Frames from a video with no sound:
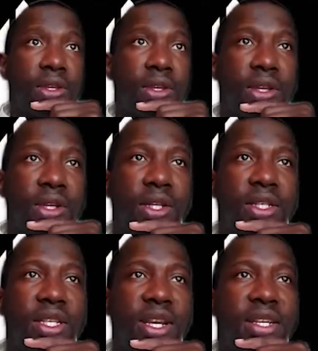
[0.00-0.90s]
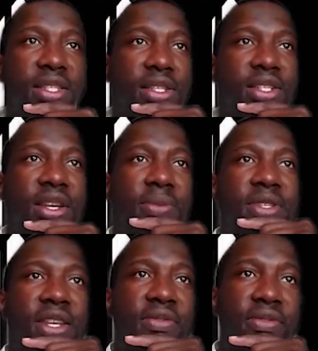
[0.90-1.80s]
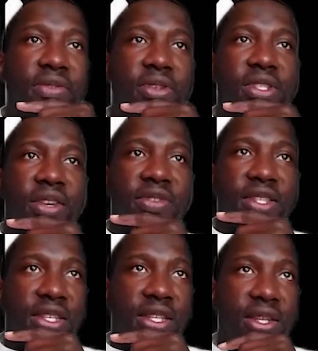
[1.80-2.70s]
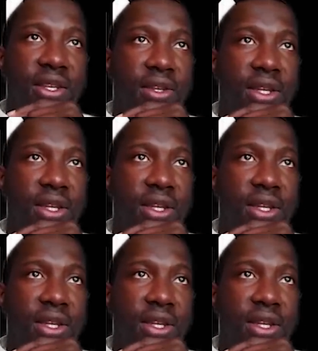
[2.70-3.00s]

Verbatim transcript: Ecclesiastes chapter seven, verse seventeen.